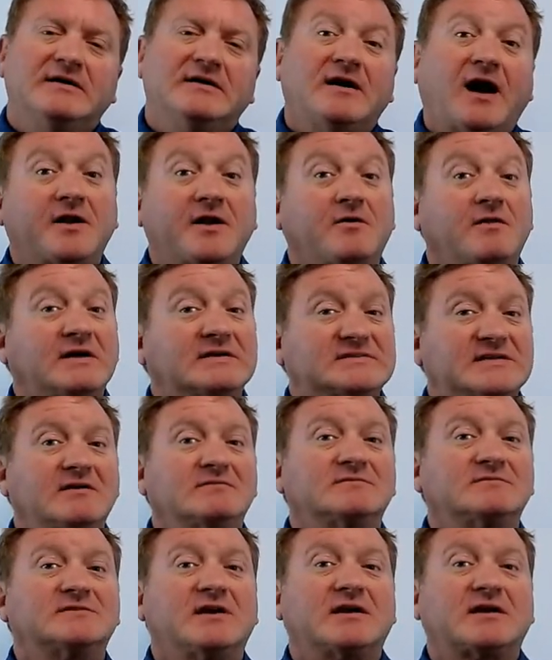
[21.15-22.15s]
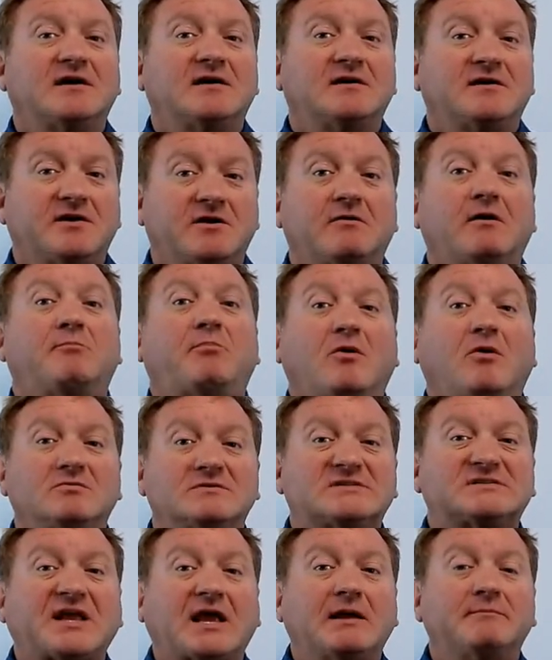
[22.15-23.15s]
I know that sounds like a bold
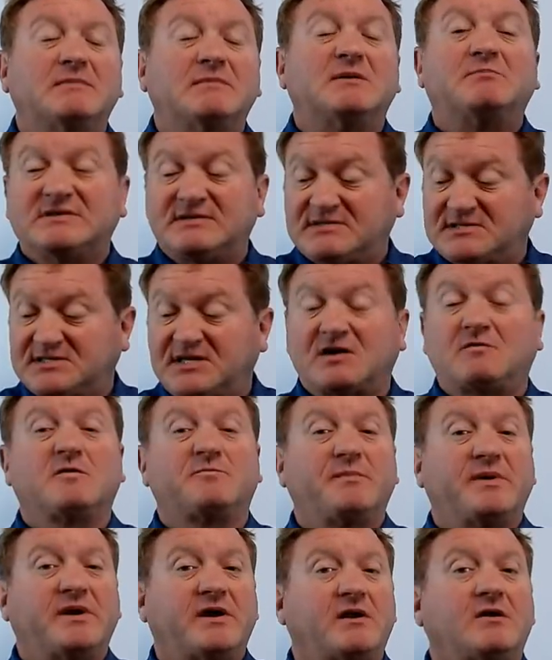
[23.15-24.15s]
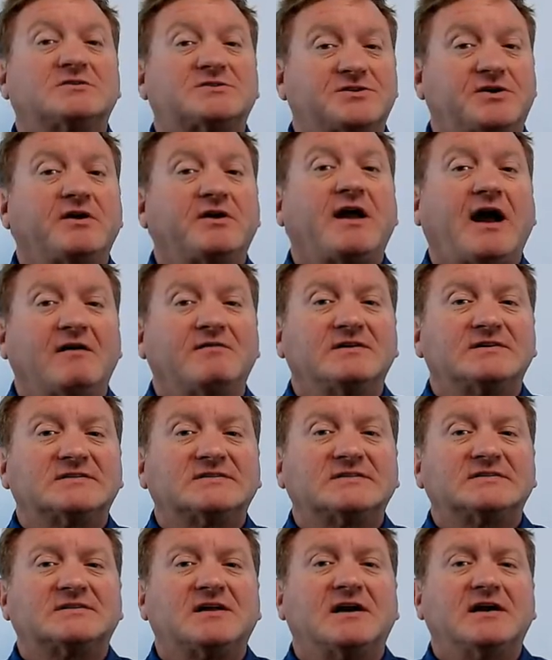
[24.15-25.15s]
statement, but stick with me and I'll show you how this
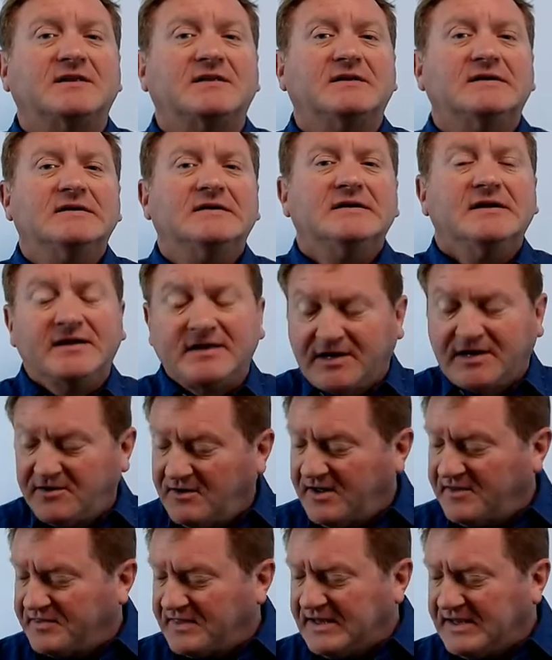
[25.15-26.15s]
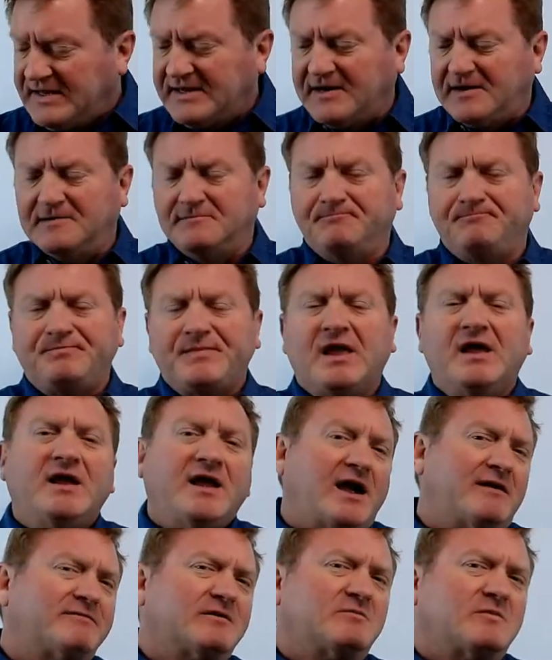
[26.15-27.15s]
is done. You know, I think
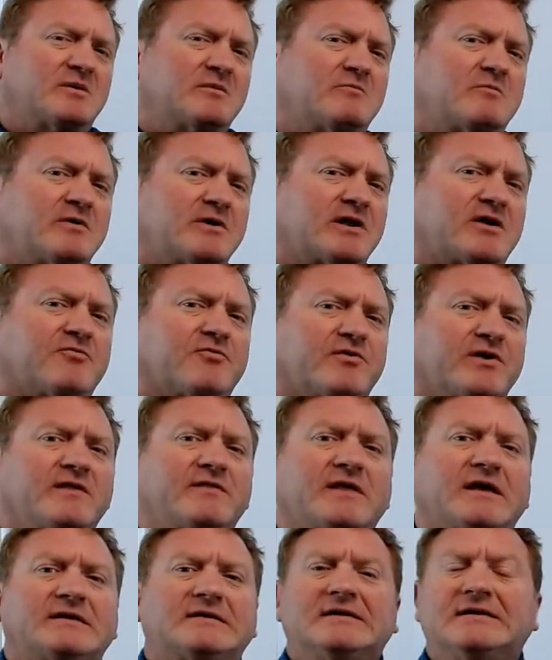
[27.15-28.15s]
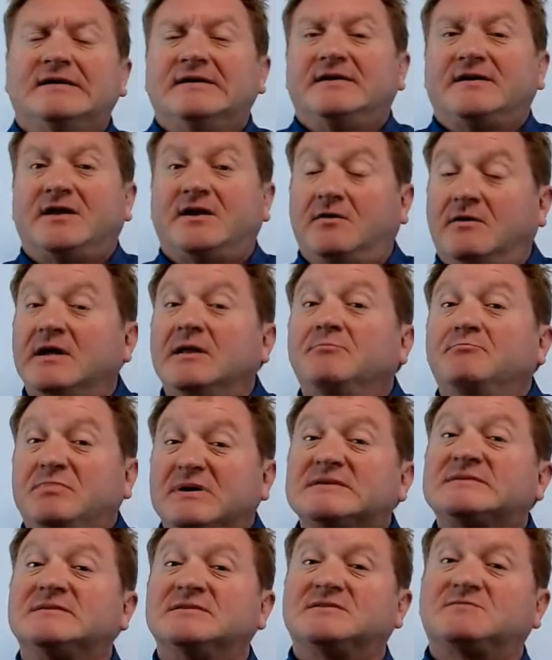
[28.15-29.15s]
everyone would agree that, you know, in
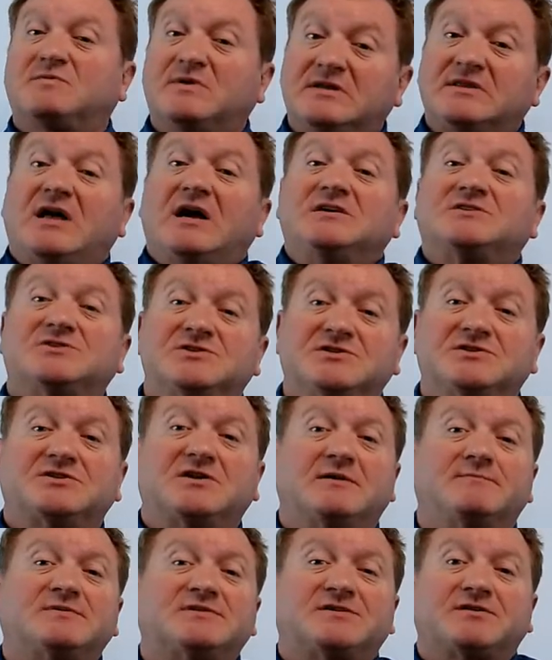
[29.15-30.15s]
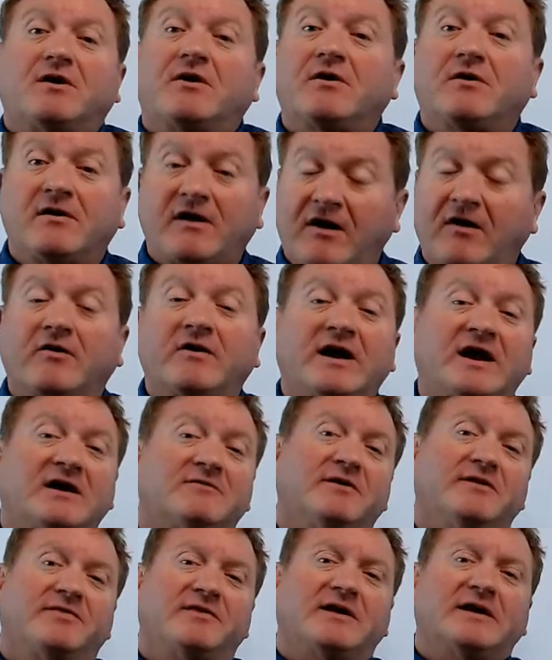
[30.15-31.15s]
business, relationships are
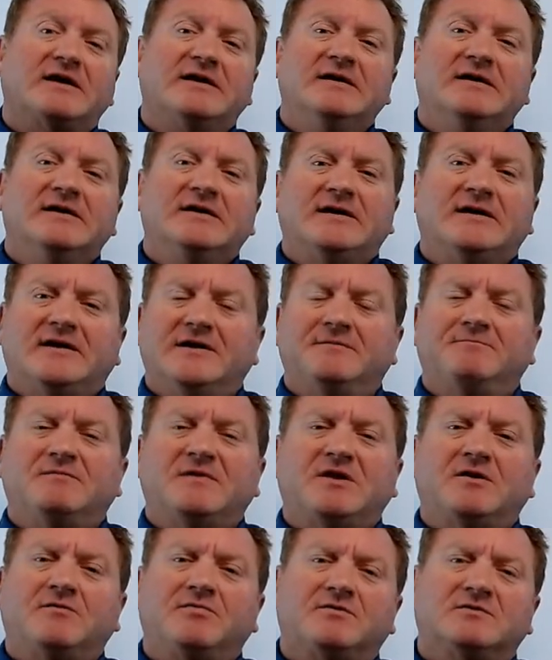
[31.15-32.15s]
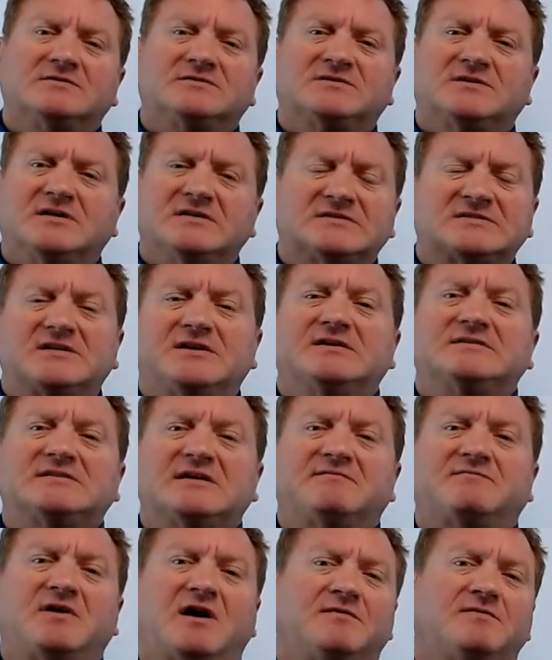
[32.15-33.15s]
everything. And, you know, there's studies they've
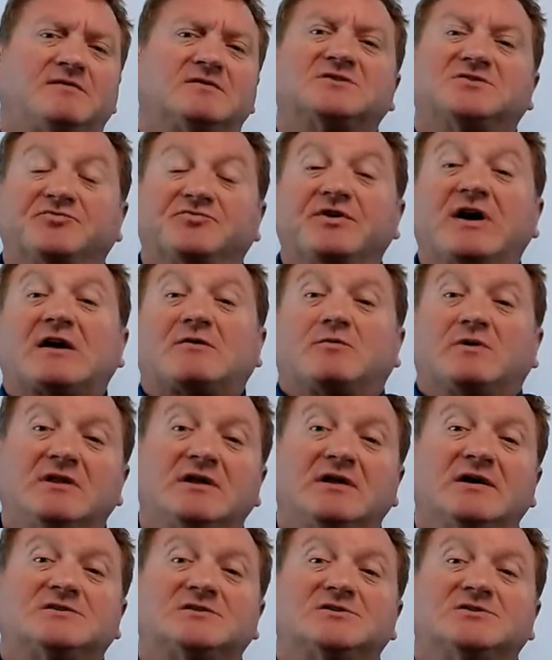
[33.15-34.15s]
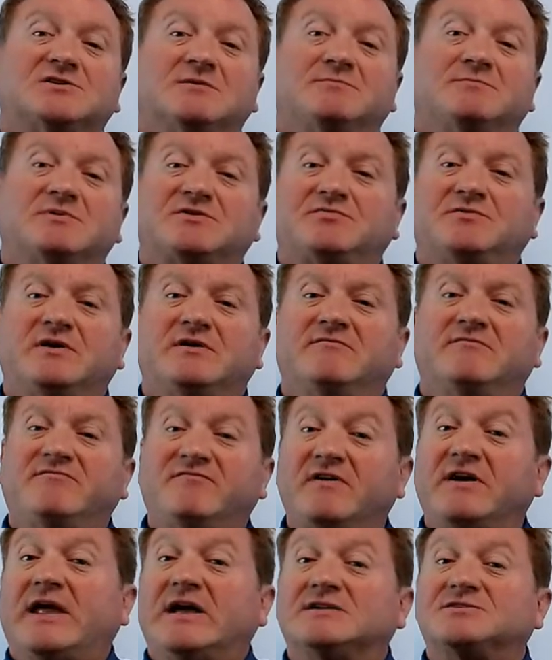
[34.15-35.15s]
done, there's a direct relationship between
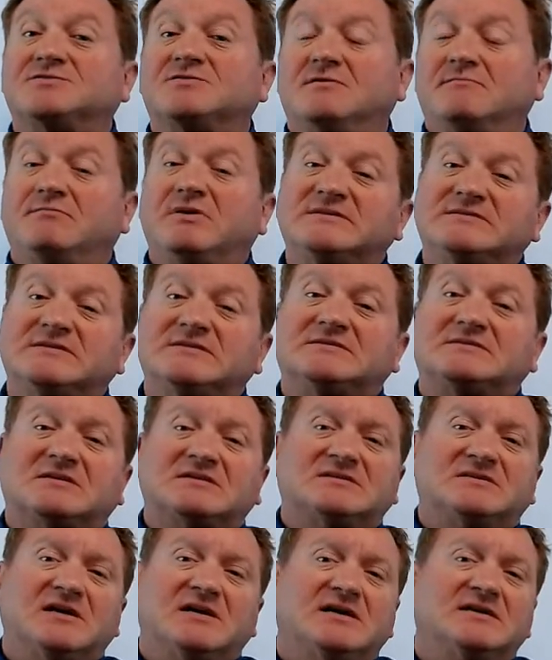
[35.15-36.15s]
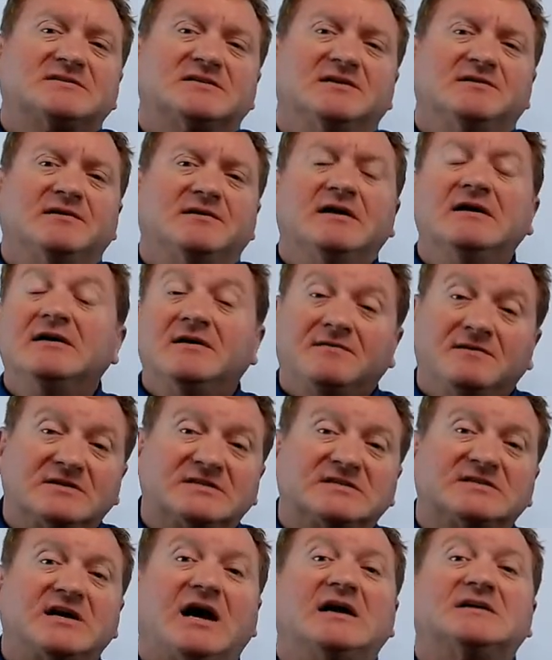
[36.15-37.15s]
financial and business success and the
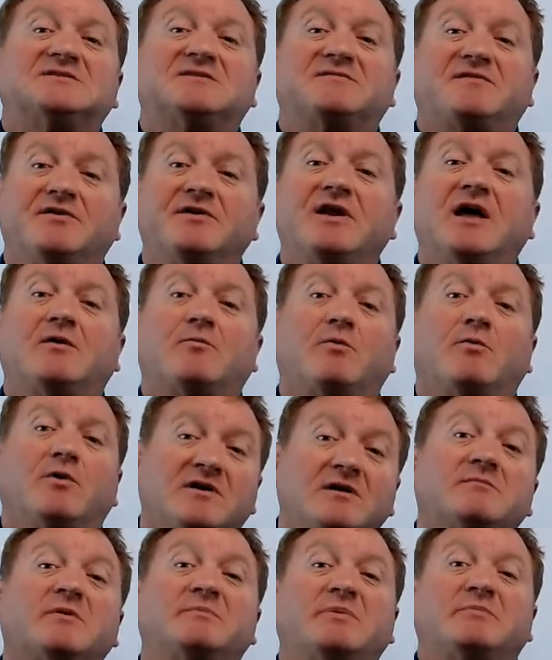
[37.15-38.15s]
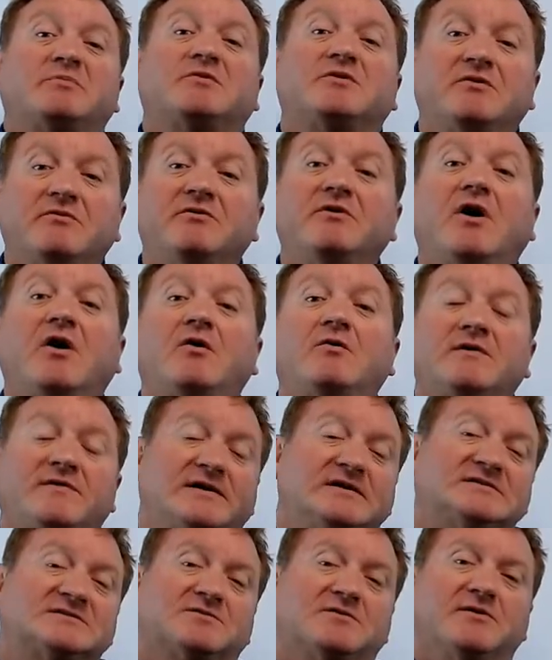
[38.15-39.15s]
size of your network, number of people you know, and that
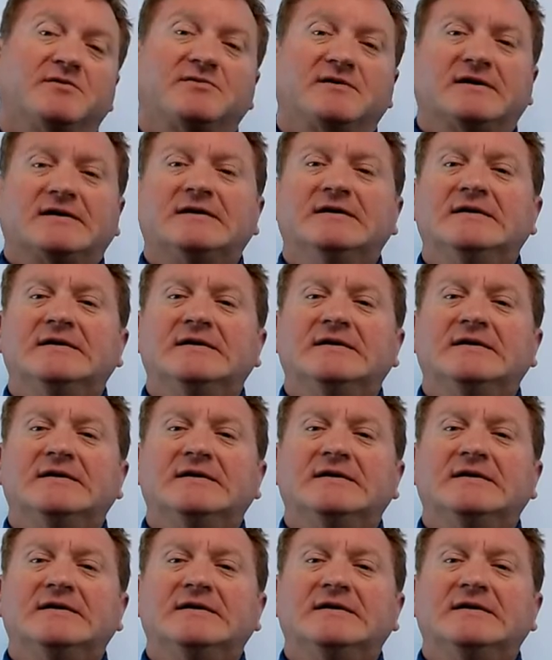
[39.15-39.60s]
sort of thing.